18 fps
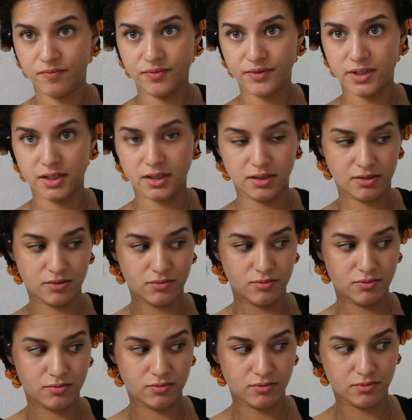And then
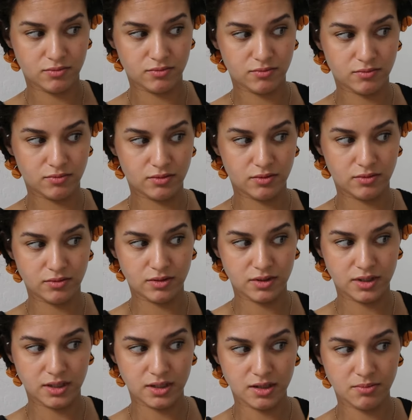roll
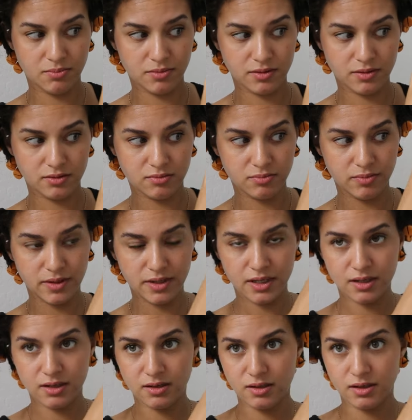it up a little
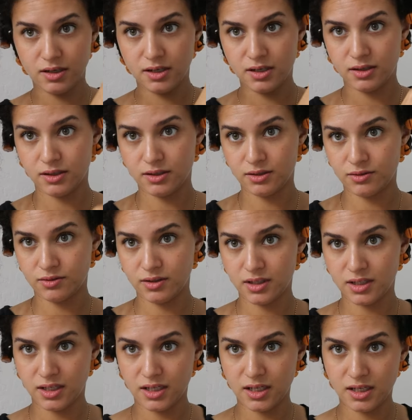bit, then do
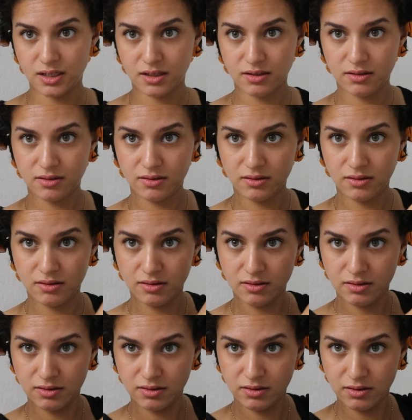that again.
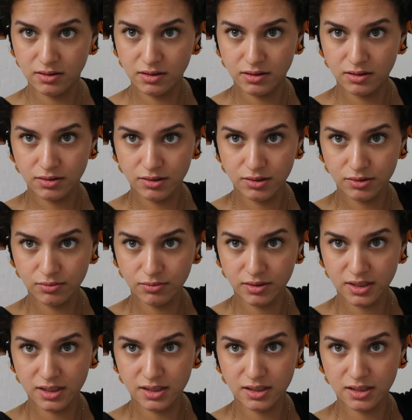
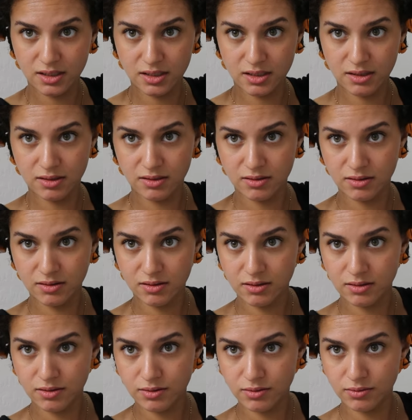Twist it
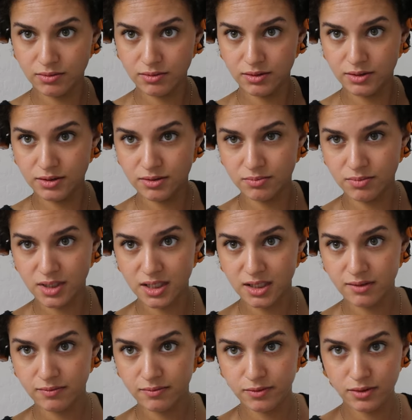towards
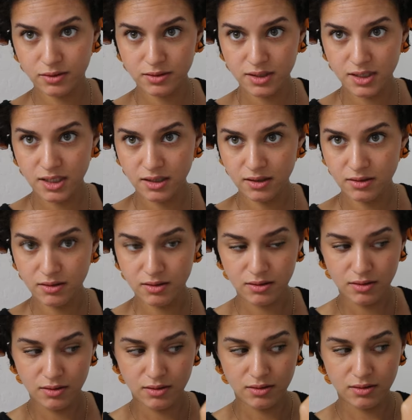me fully,
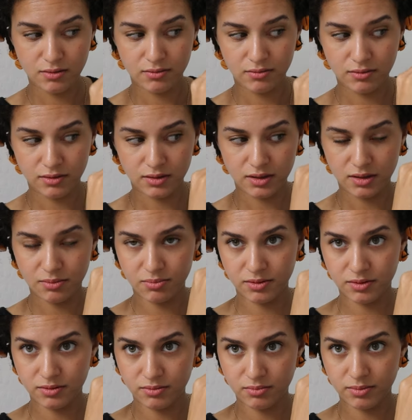roll it up a
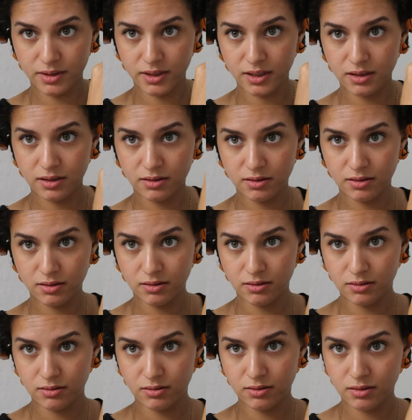little bit.
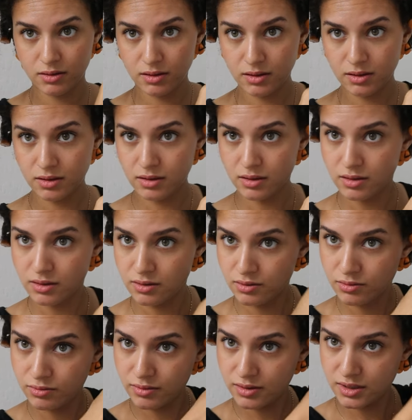
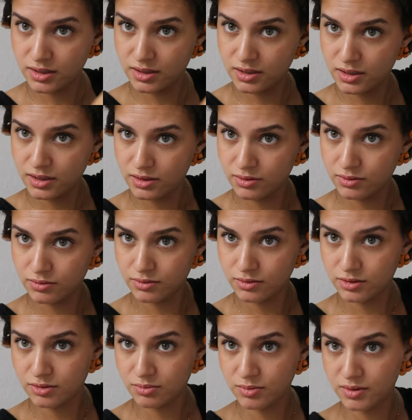Twist it
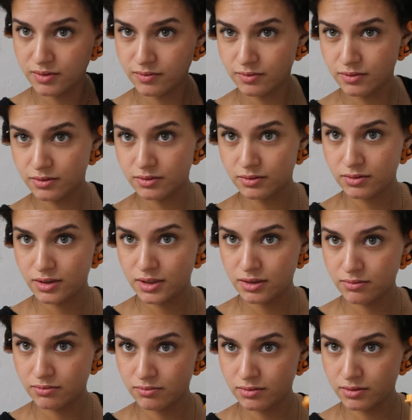towards me
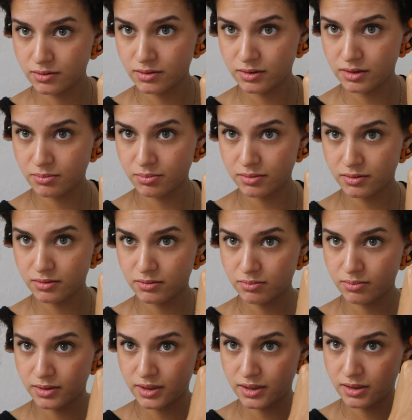fully, roll it up a little
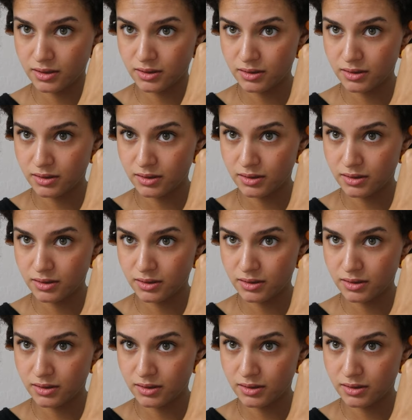bit.